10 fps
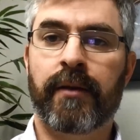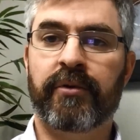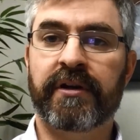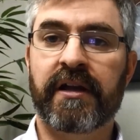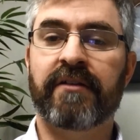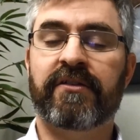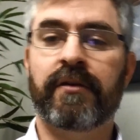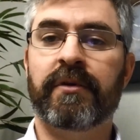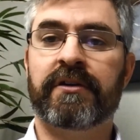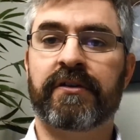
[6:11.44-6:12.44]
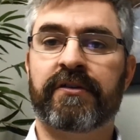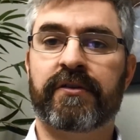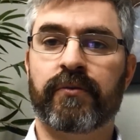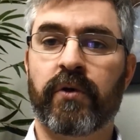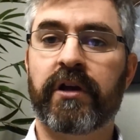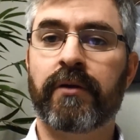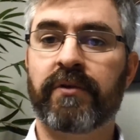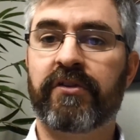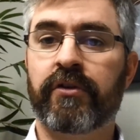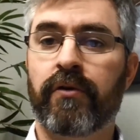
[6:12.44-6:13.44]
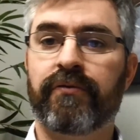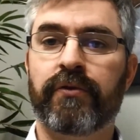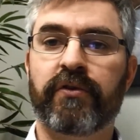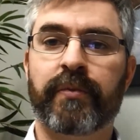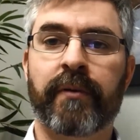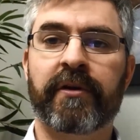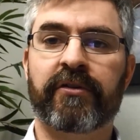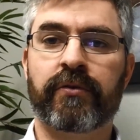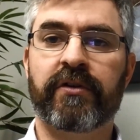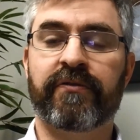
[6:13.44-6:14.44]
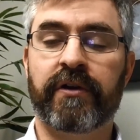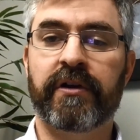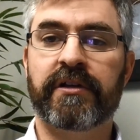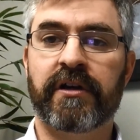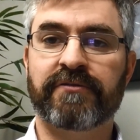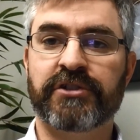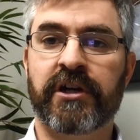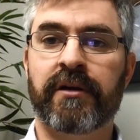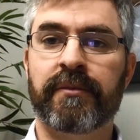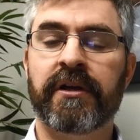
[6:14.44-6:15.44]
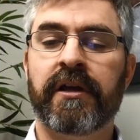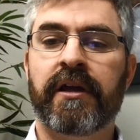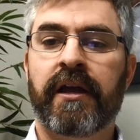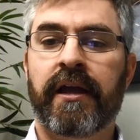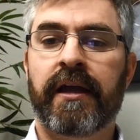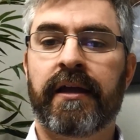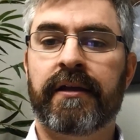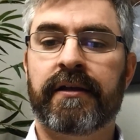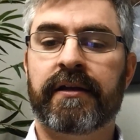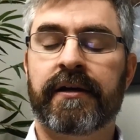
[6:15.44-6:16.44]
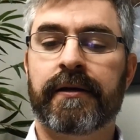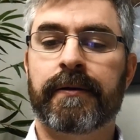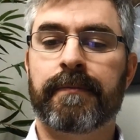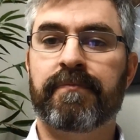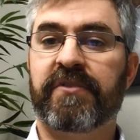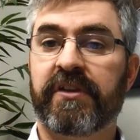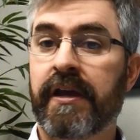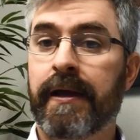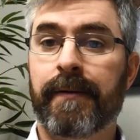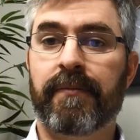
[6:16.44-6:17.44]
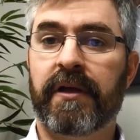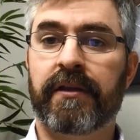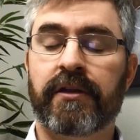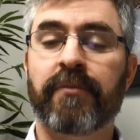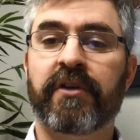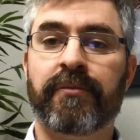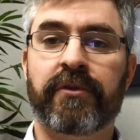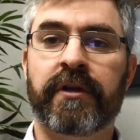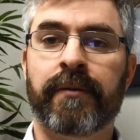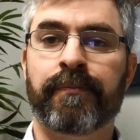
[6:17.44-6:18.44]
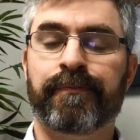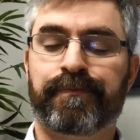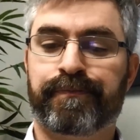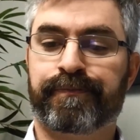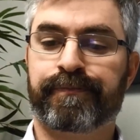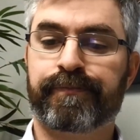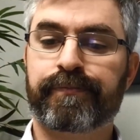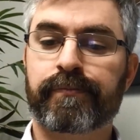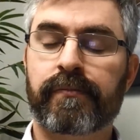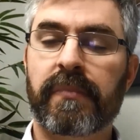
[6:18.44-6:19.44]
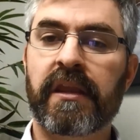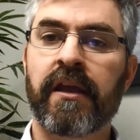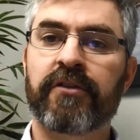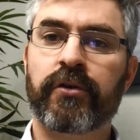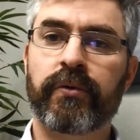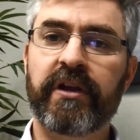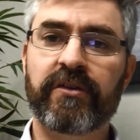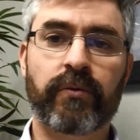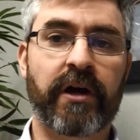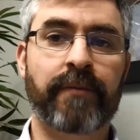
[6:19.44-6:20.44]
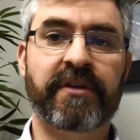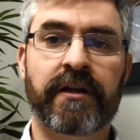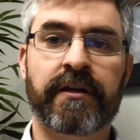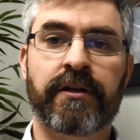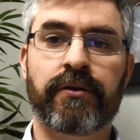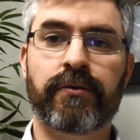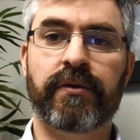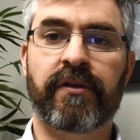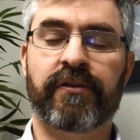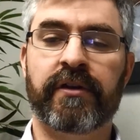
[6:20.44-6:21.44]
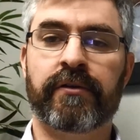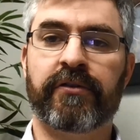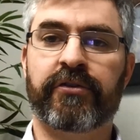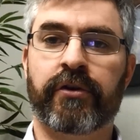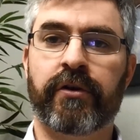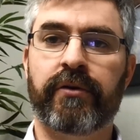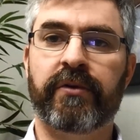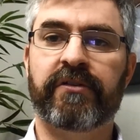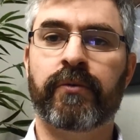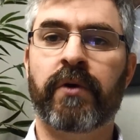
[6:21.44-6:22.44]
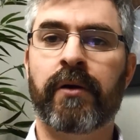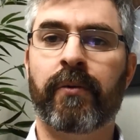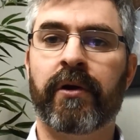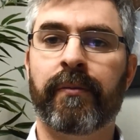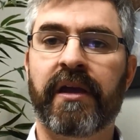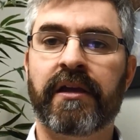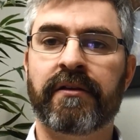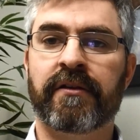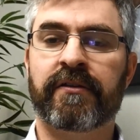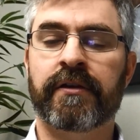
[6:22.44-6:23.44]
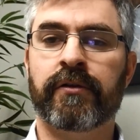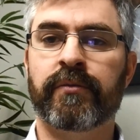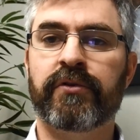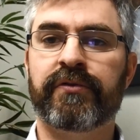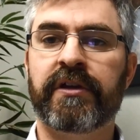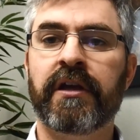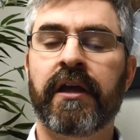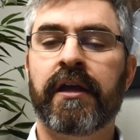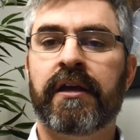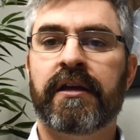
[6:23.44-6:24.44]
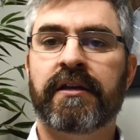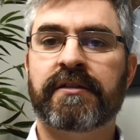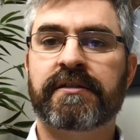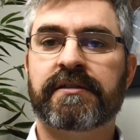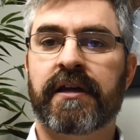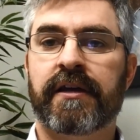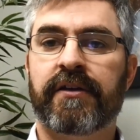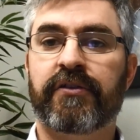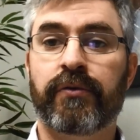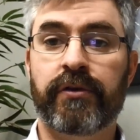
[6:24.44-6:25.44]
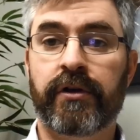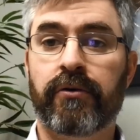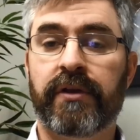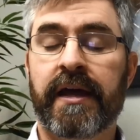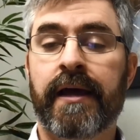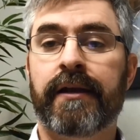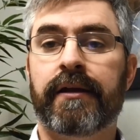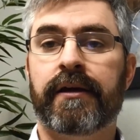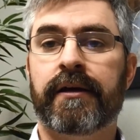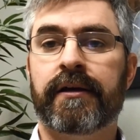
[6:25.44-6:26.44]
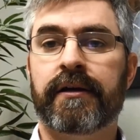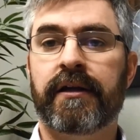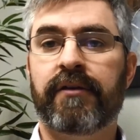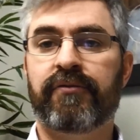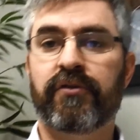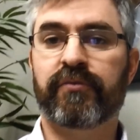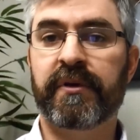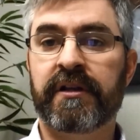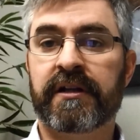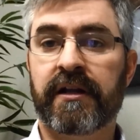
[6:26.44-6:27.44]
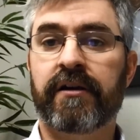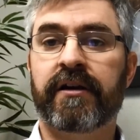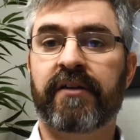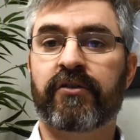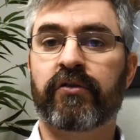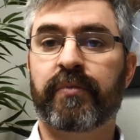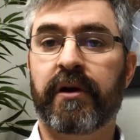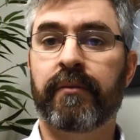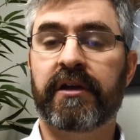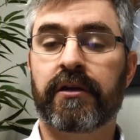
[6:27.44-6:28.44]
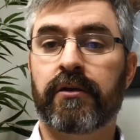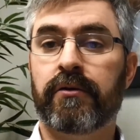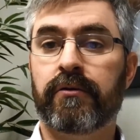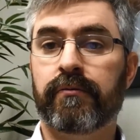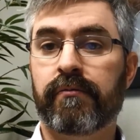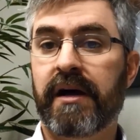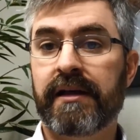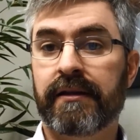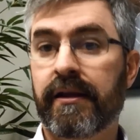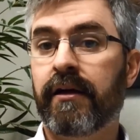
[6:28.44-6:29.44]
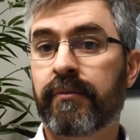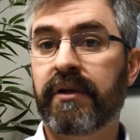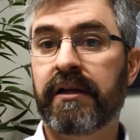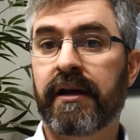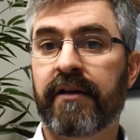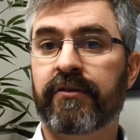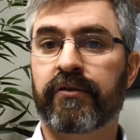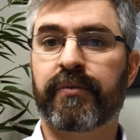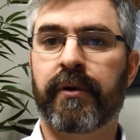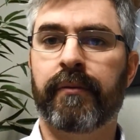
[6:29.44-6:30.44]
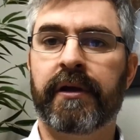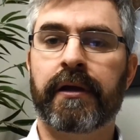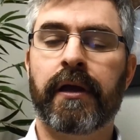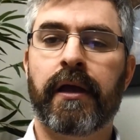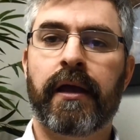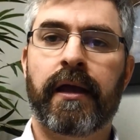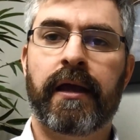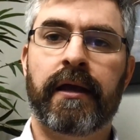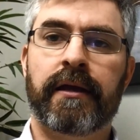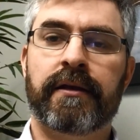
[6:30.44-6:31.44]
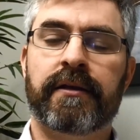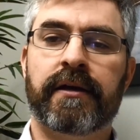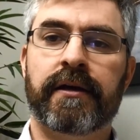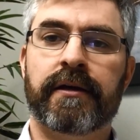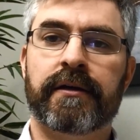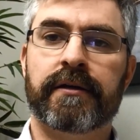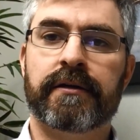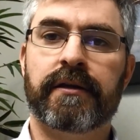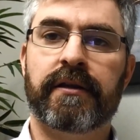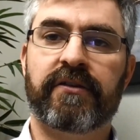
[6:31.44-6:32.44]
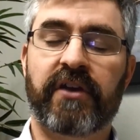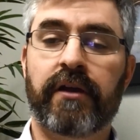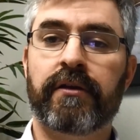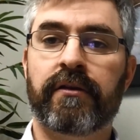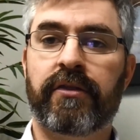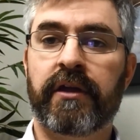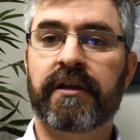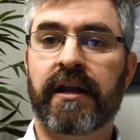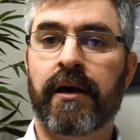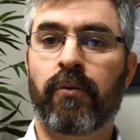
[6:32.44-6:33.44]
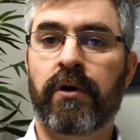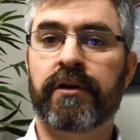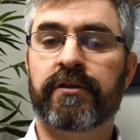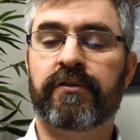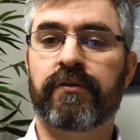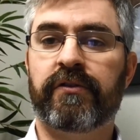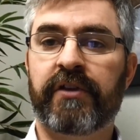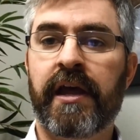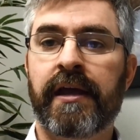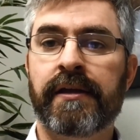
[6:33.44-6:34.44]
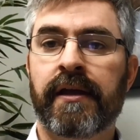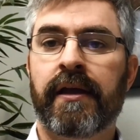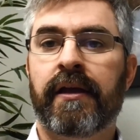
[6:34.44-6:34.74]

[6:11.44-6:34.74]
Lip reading: pregnancy, because working with so few spermatozoa is a very tough job. And thumbs up to them. So the reason why I'm telling you this little story, the reason why we're making this little movie, is so you know that if you've been declared azoospermic, you might not be azoospermic. And the second thing that I want to say